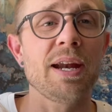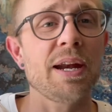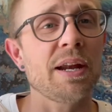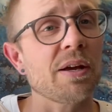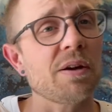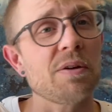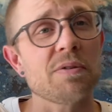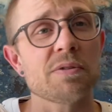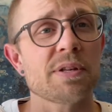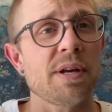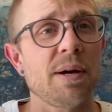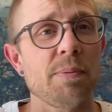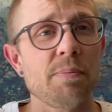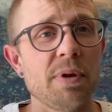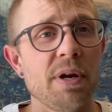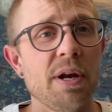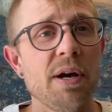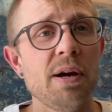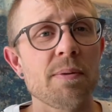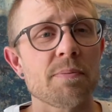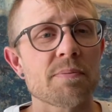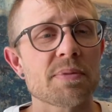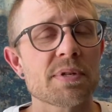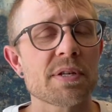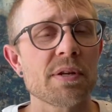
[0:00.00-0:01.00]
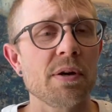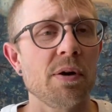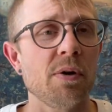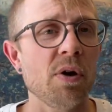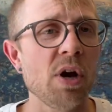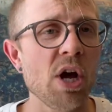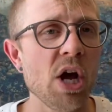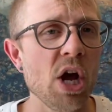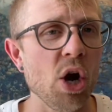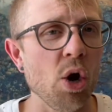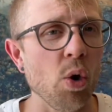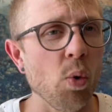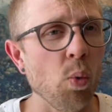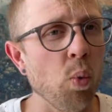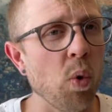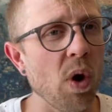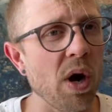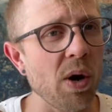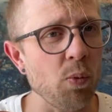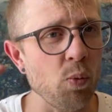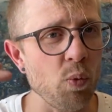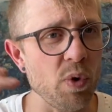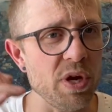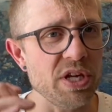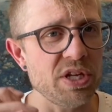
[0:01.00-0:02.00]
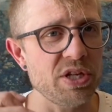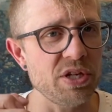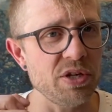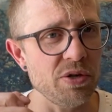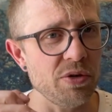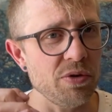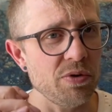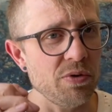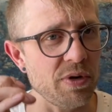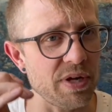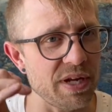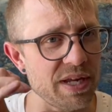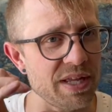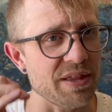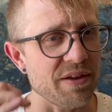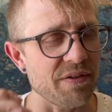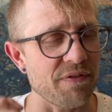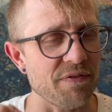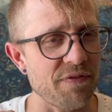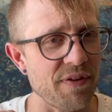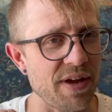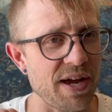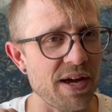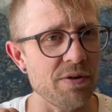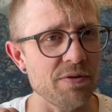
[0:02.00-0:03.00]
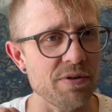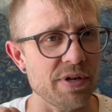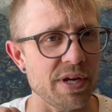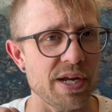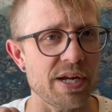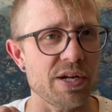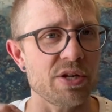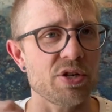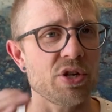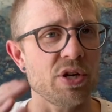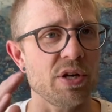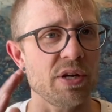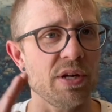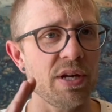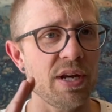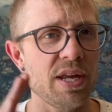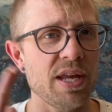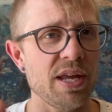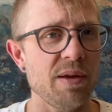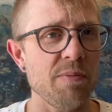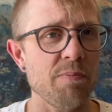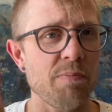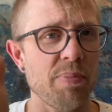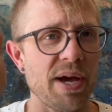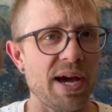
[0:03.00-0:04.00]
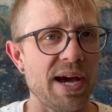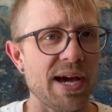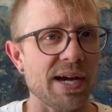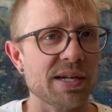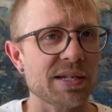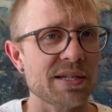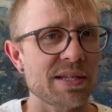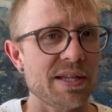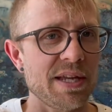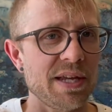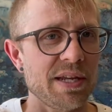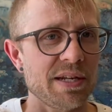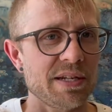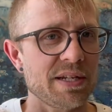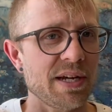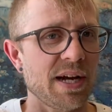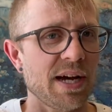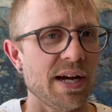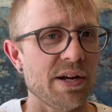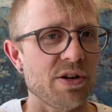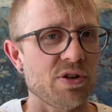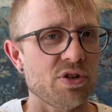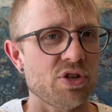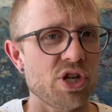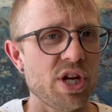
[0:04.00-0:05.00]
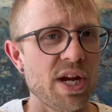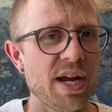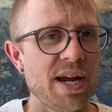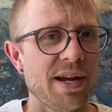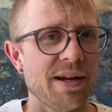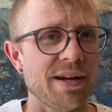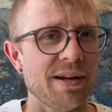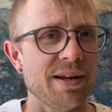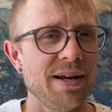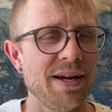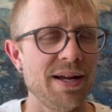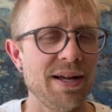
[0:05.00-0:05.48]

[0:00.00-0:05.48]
it goes up and up. So what we do in the foundation impacts the entire chain.